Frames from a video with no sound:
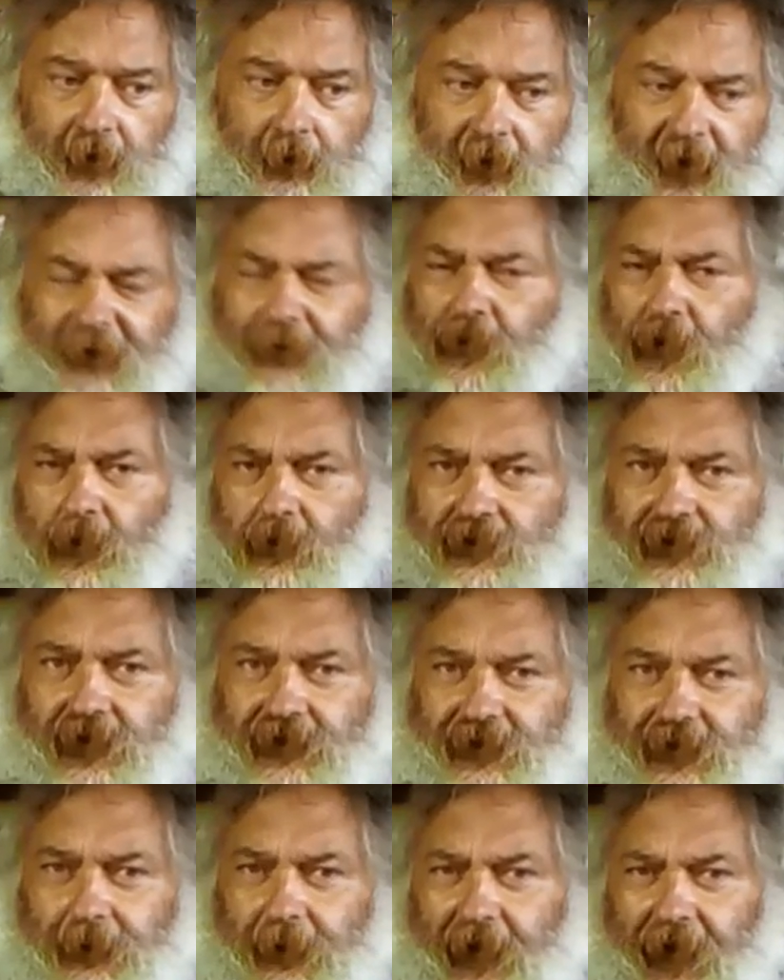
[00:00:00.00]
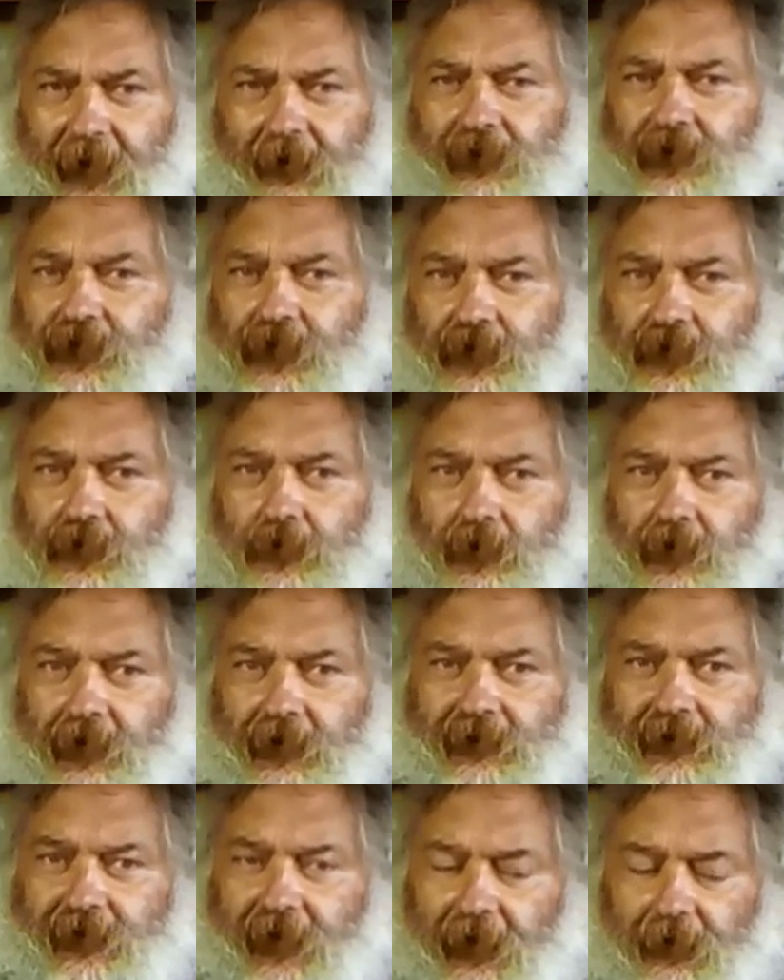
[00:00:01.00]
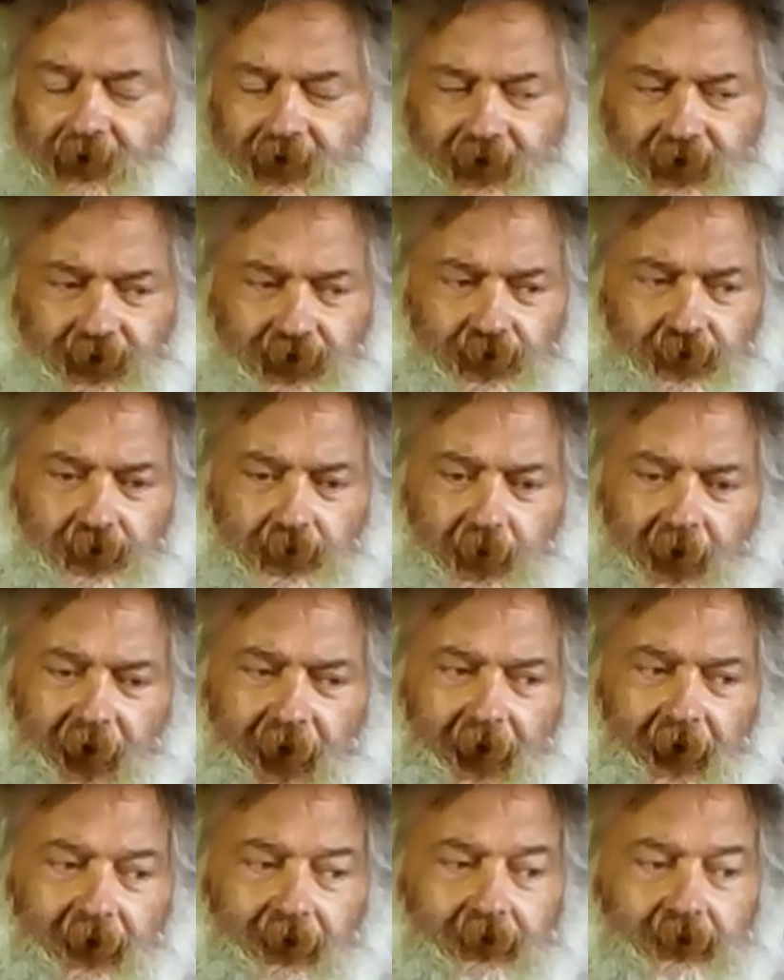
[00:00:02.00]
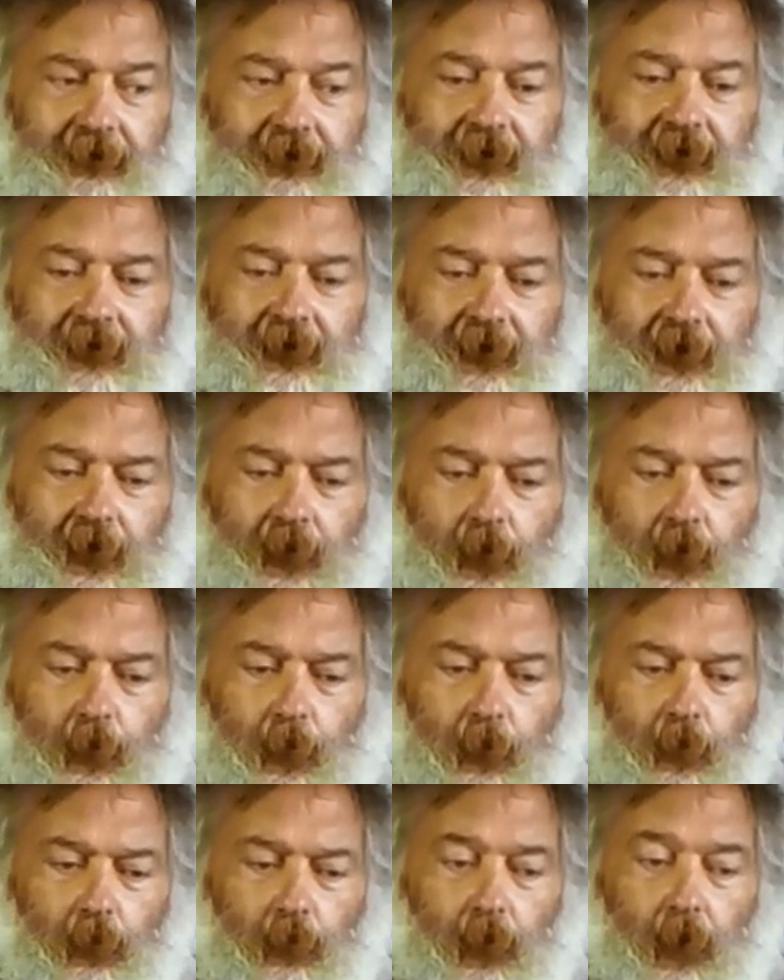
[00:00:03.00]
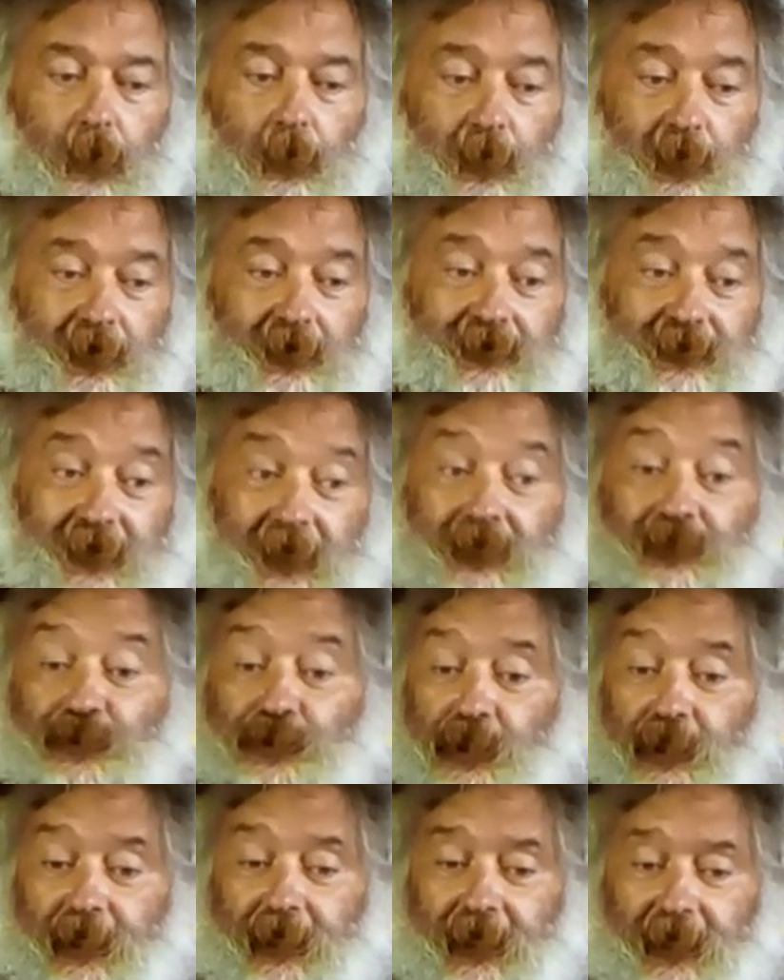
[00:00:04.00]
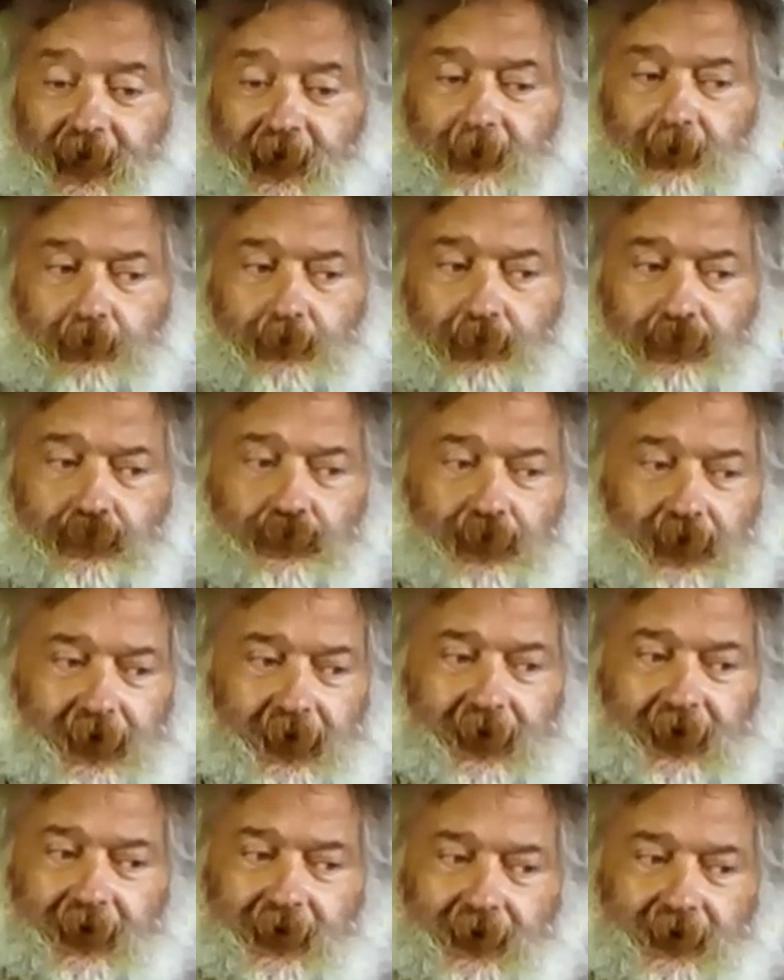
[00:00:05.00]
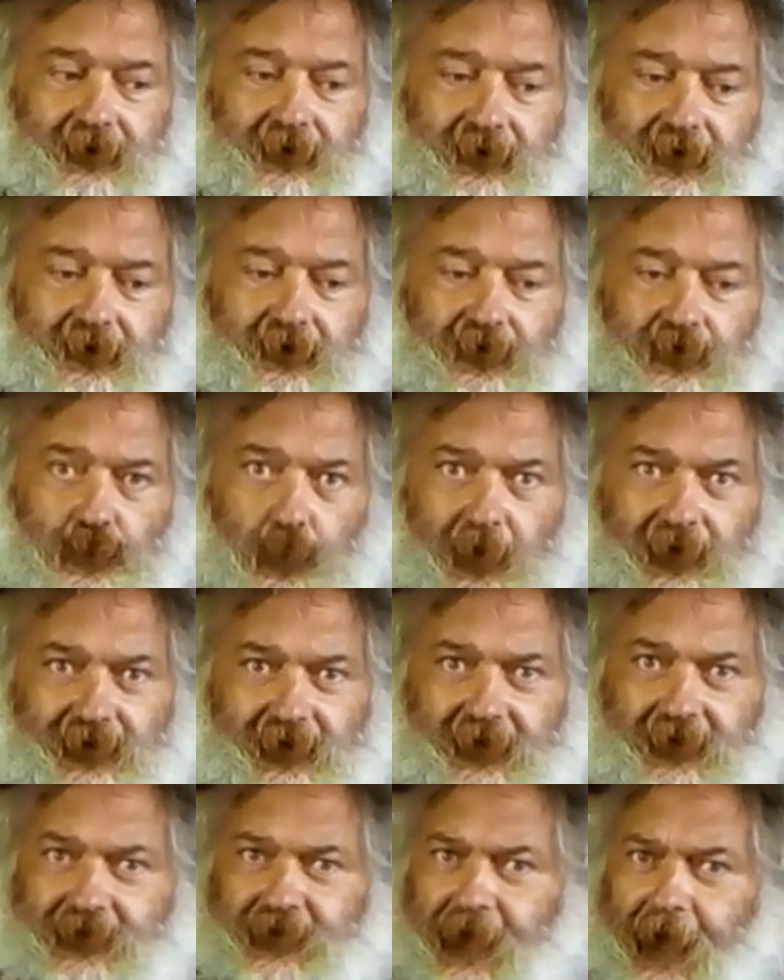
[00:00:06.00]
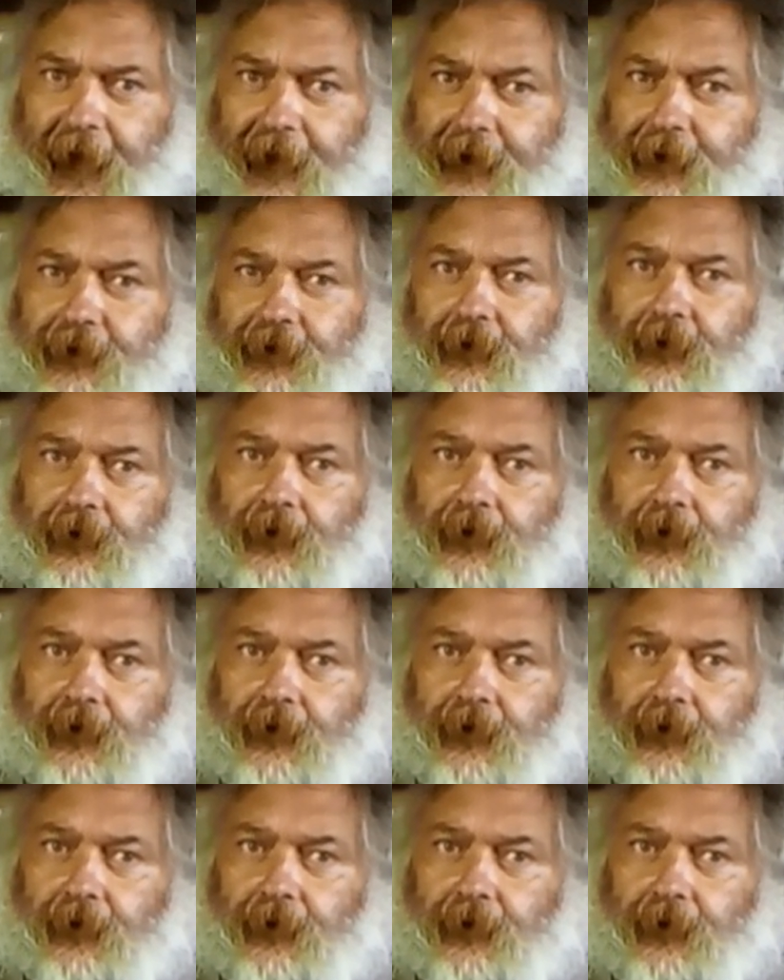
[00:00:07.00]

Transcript: Everybody was asking me, how can you do this? How can you have what were essentially pre-2010